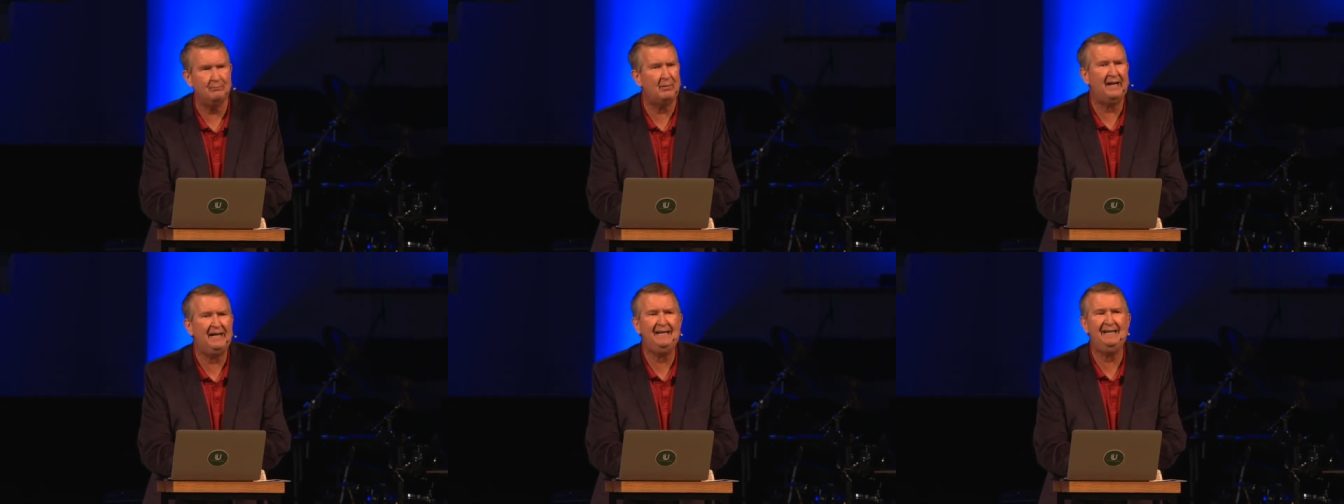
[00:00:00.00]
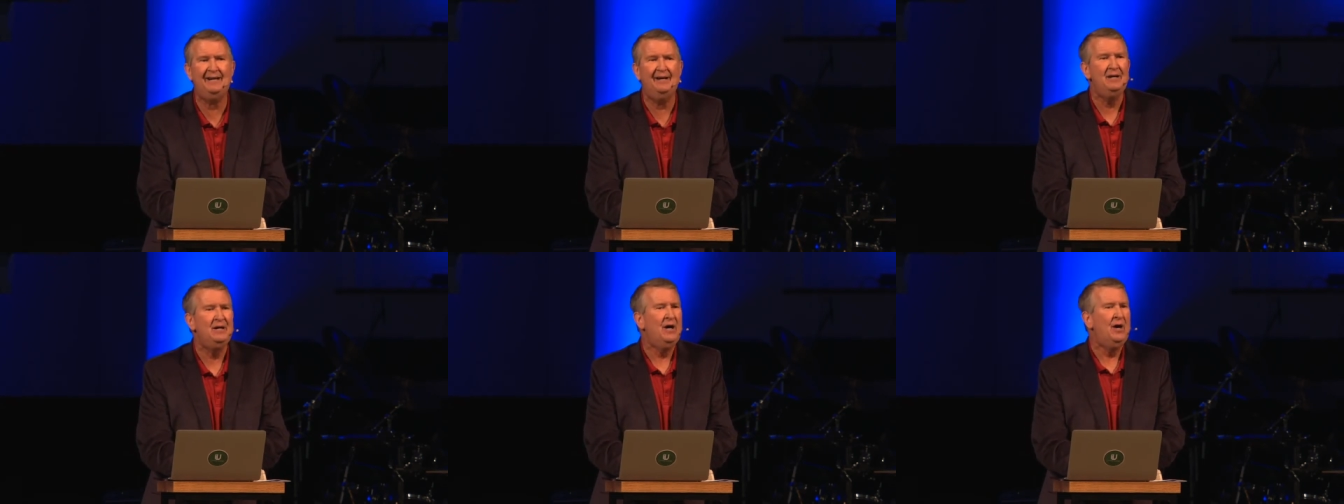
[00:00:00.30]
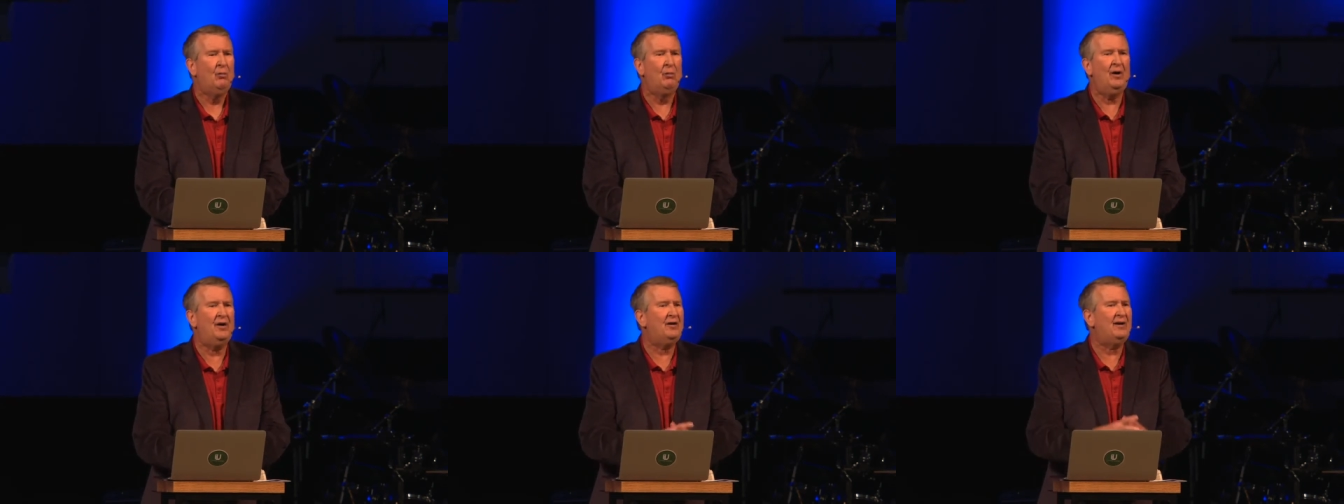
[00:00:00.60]
But he,
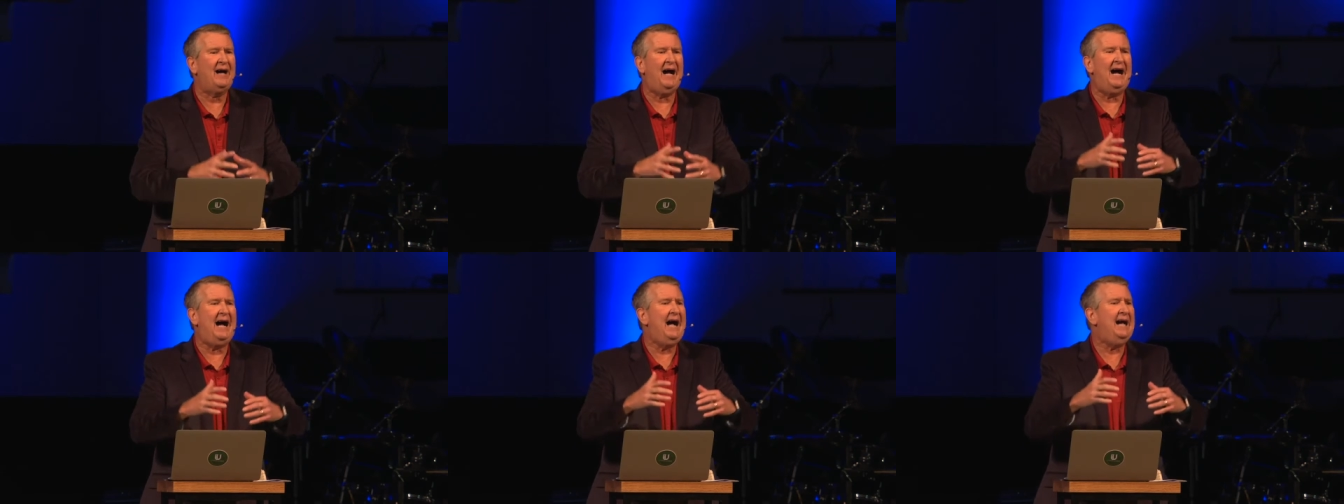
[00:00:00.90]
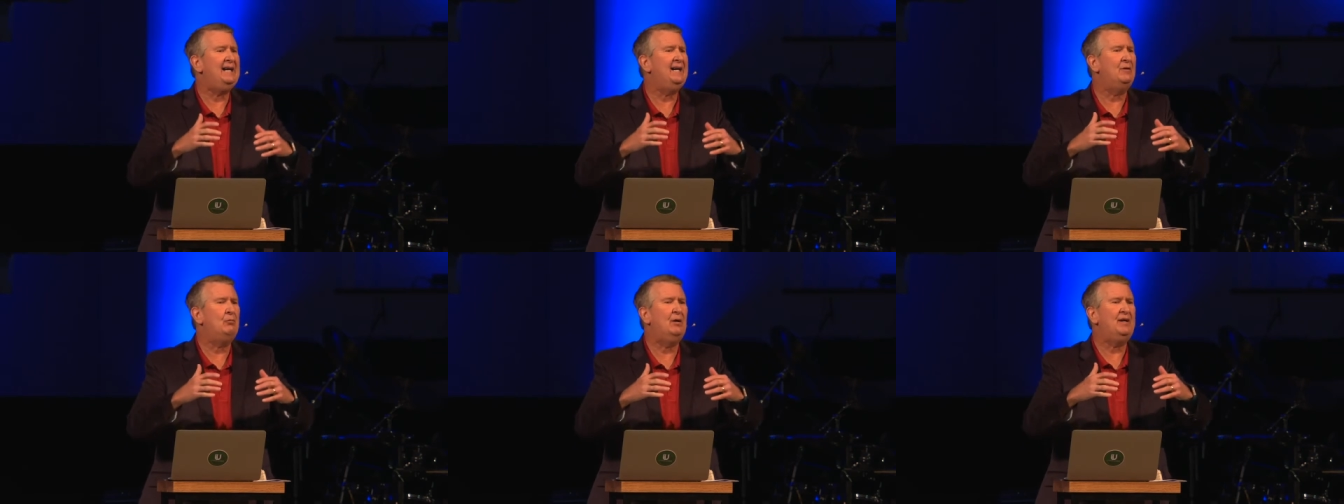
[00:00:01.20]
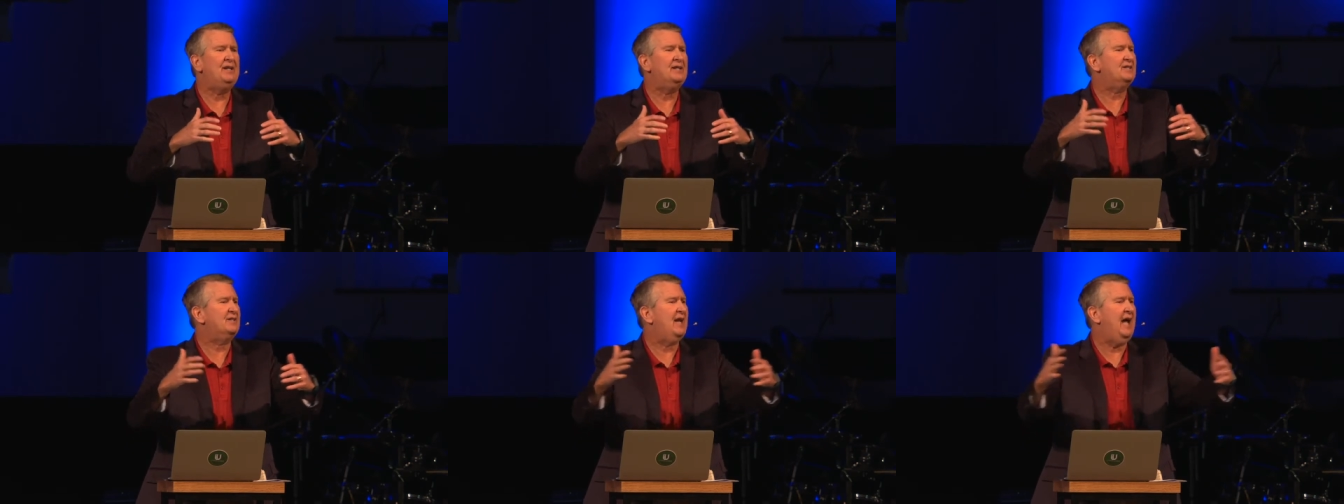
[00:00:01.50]
we're guided with
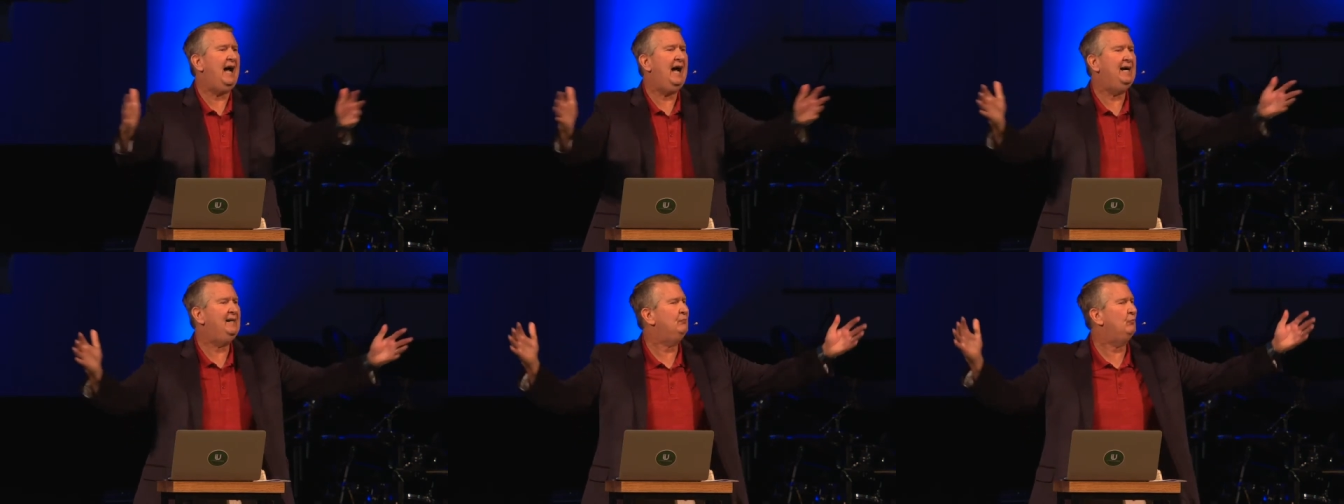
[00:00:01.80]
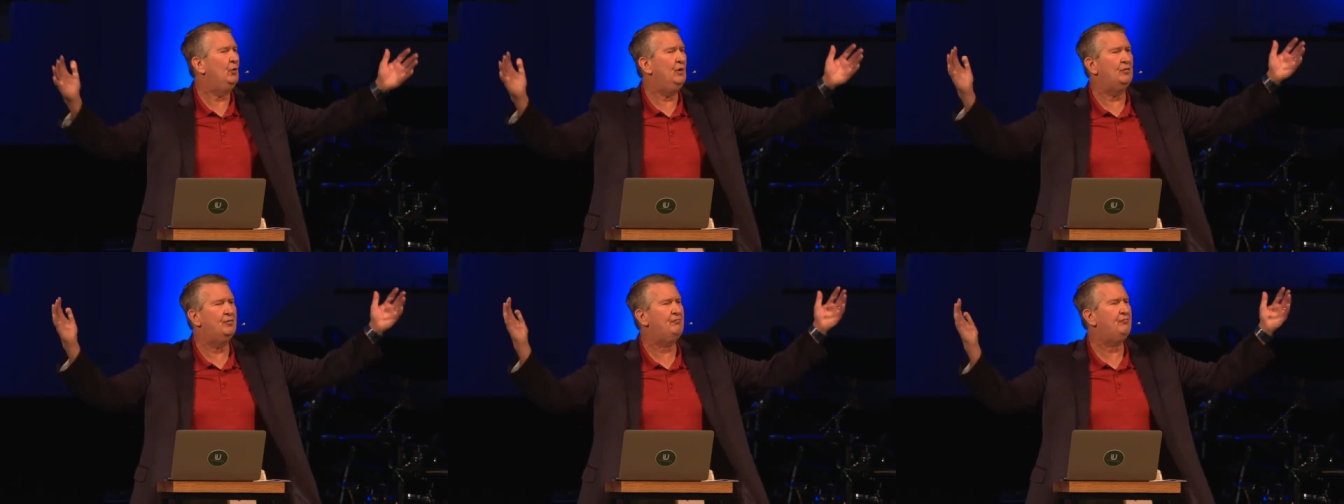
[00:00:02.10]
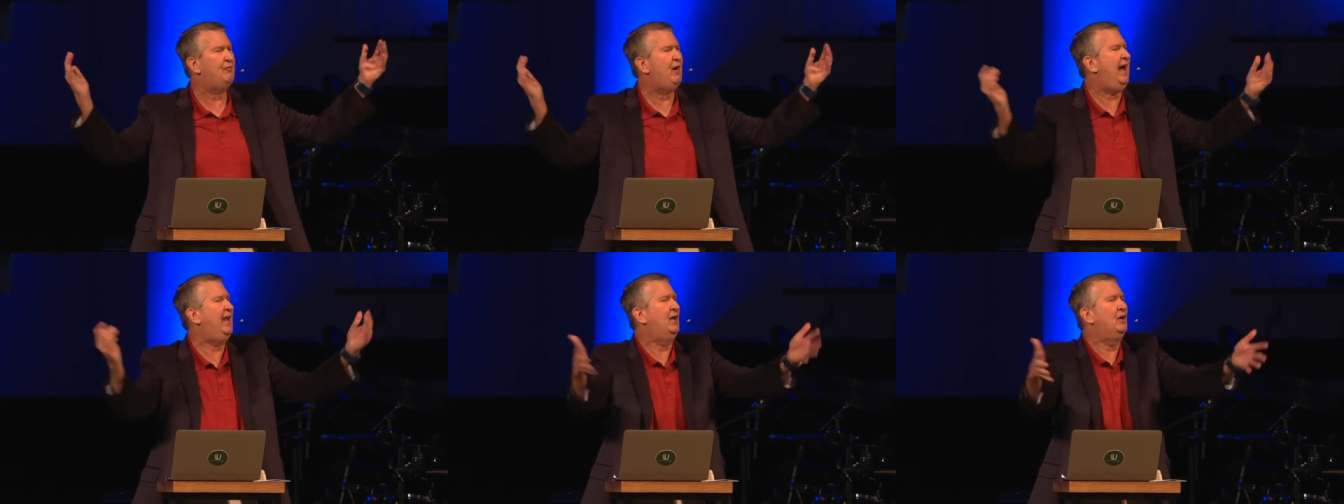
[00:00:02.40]
his light. We'll
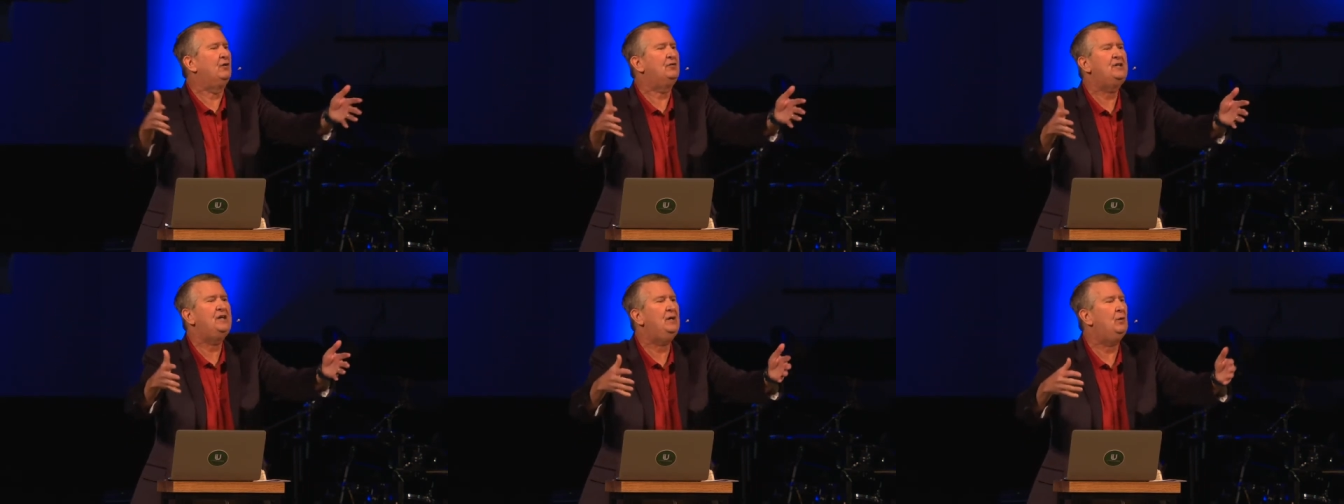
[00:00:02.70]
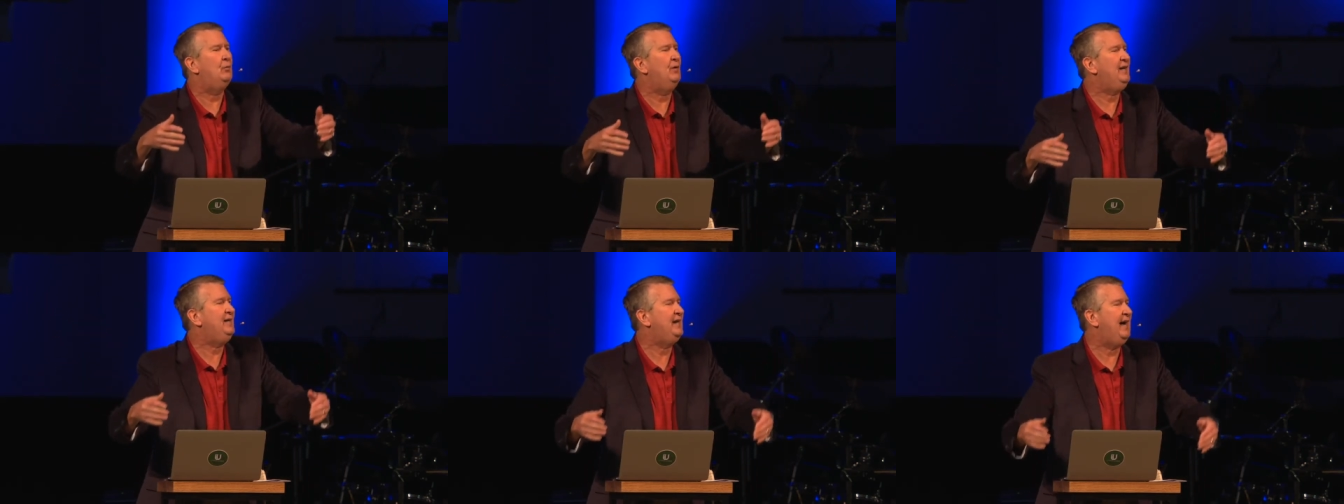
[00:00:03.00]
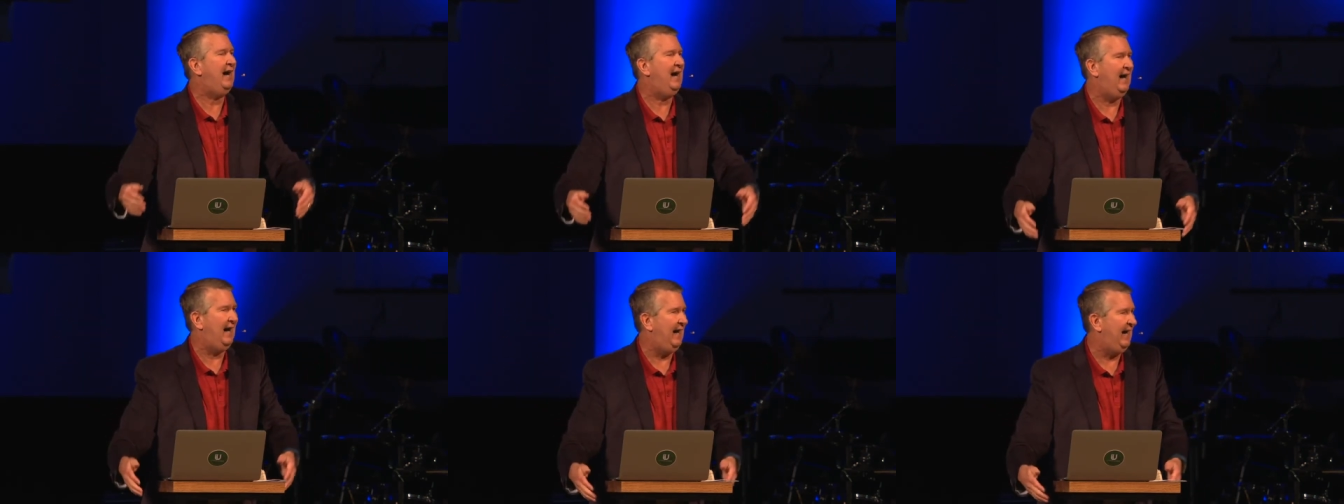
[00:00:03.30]
follow till we
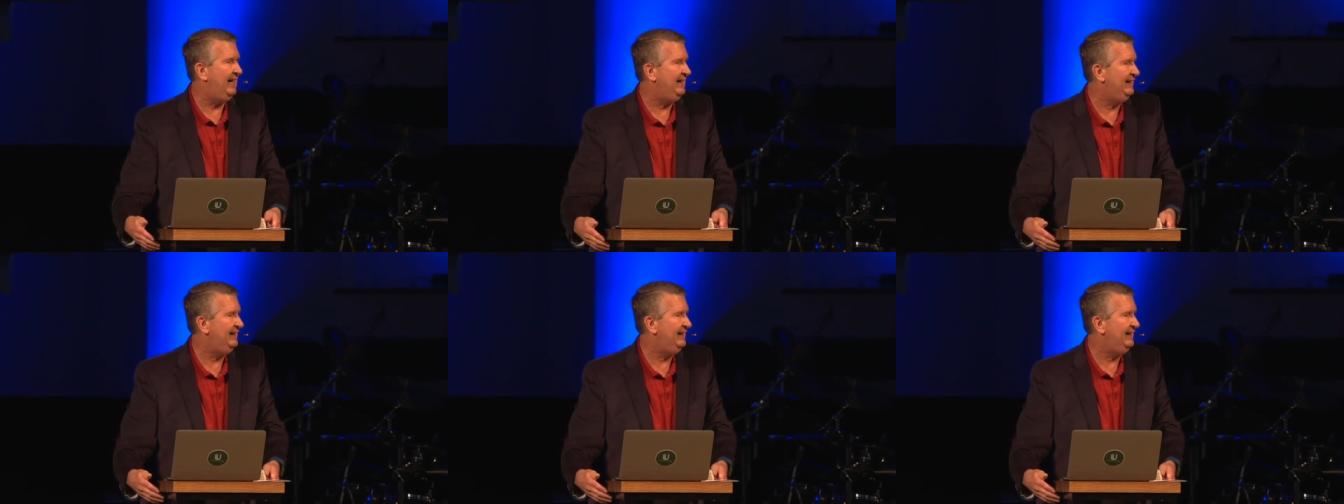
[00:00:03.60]
die.